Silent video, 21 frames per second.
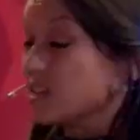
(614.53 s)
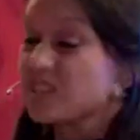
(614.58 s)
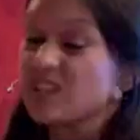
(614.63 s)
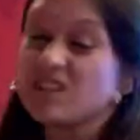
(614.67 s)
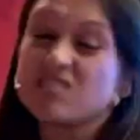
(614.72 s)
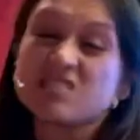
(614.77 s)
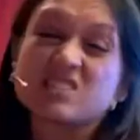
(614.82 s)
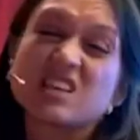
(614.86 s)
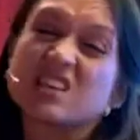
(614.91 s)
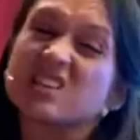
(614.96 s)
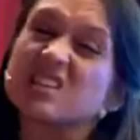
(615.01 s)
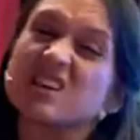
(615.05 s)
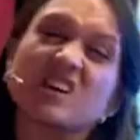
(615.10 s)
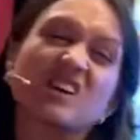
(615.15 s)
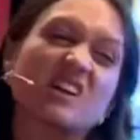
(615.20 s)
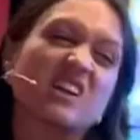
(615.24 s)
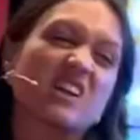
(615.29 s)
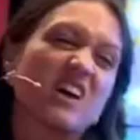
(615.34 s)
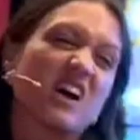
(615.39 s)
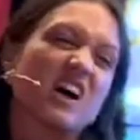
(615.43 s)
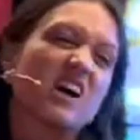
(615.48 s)
And I was like, no,
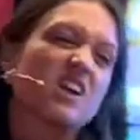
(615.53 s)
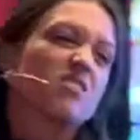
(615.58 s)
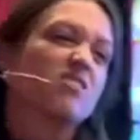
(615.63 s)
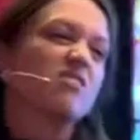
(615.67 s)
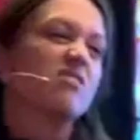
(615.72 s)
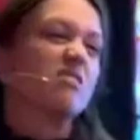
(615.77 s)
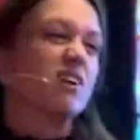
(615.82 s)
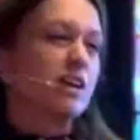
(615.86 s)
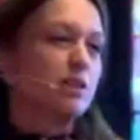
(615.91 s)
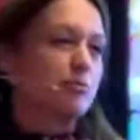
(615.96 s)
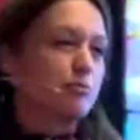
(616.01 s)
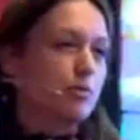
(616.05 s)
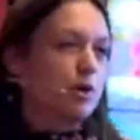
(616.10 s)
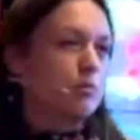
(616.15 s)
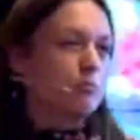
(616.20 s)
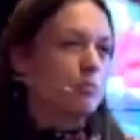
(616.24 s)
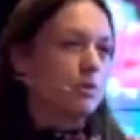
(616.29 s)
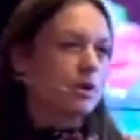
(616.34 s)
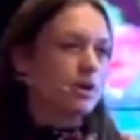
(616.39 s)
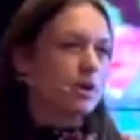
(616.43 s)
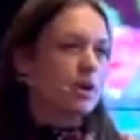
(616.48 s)
I don't write a
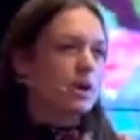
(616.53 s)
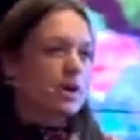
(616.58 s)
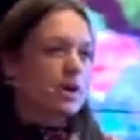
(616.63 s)
book.